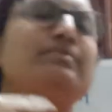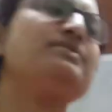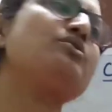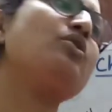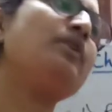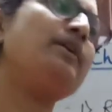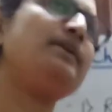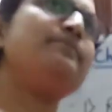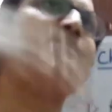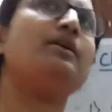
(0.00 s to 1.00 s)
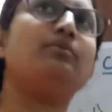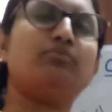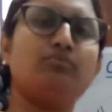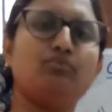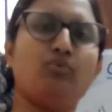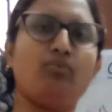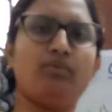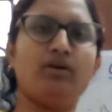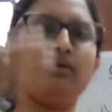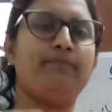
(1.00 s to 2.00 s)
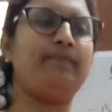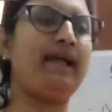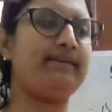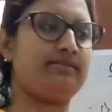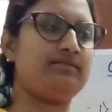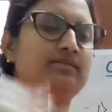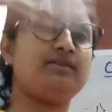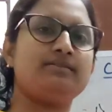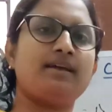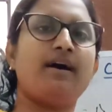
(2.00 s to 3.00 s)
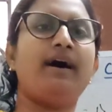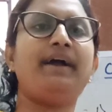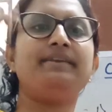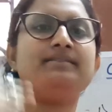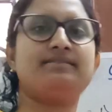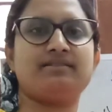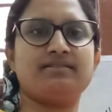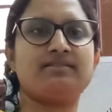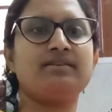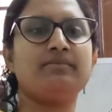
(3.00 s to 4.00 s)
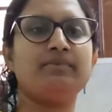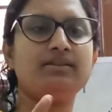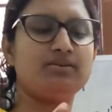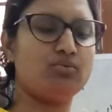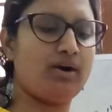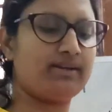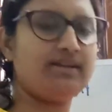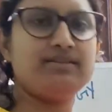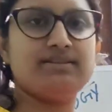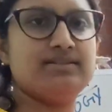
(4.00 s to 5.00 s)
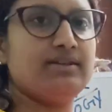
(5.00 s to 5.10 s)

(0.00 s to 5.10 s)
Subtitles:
Means if the plant the high distance, then water is